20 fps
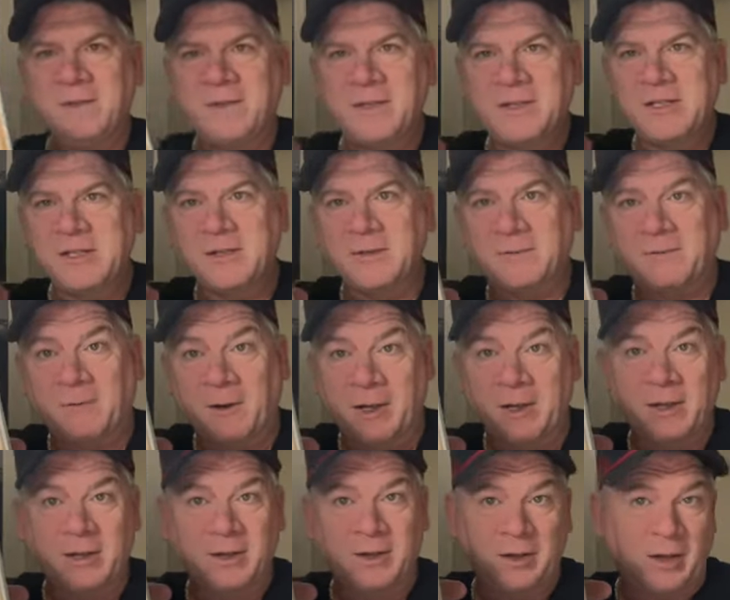You just
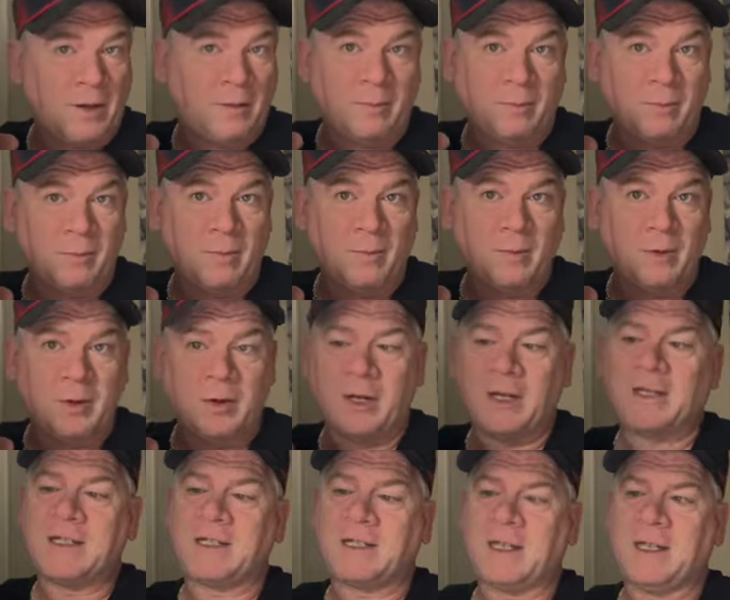find a, a, a
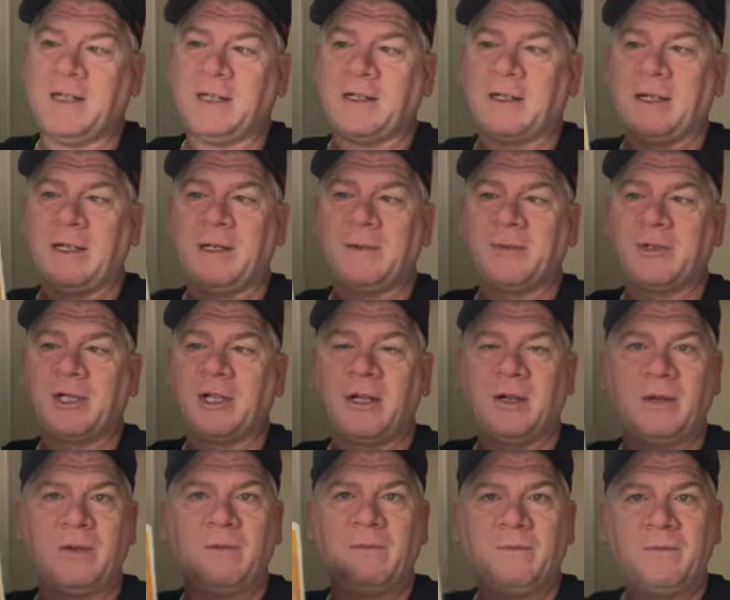nice
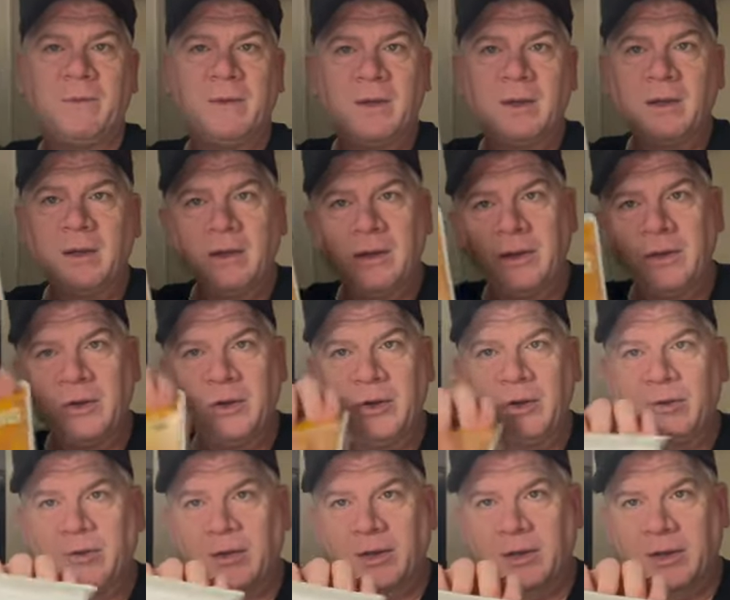clamshell, a
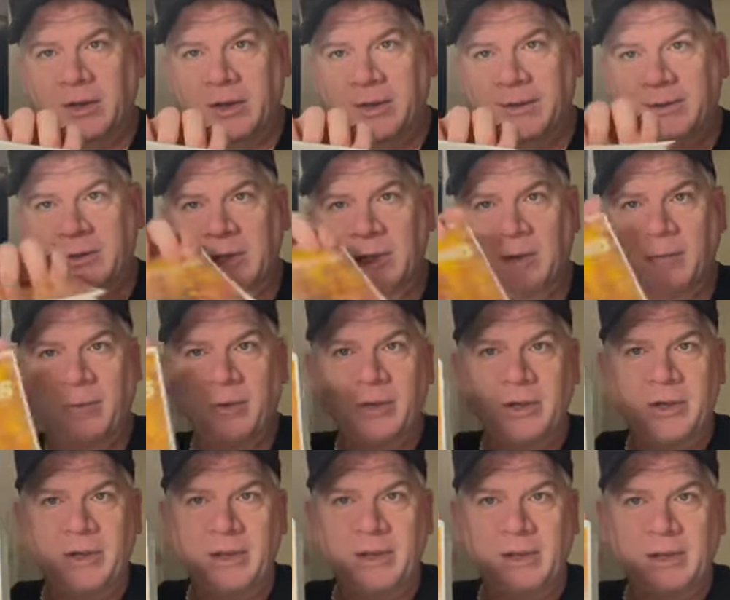newer clamshell, put
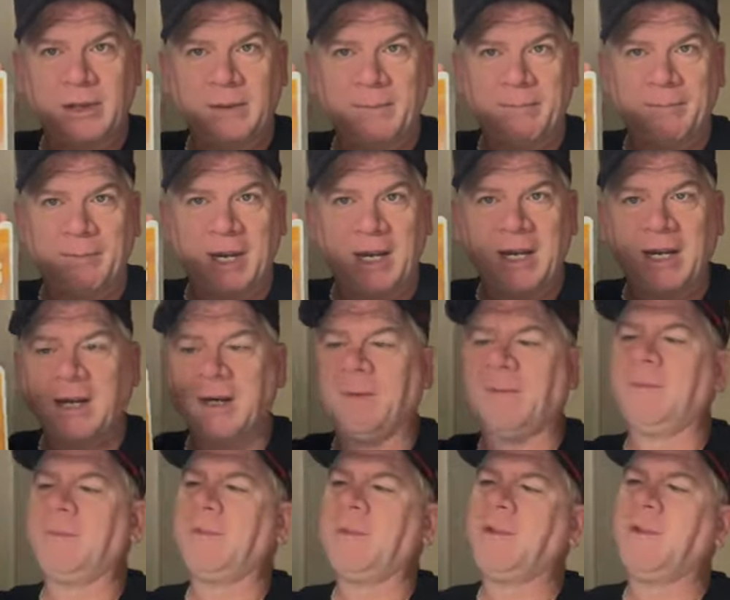it in there, and
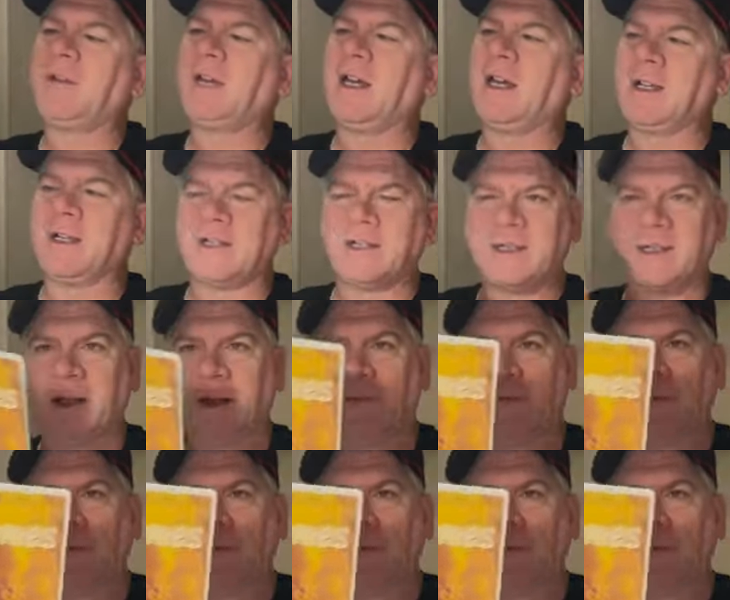bam, you got yourself a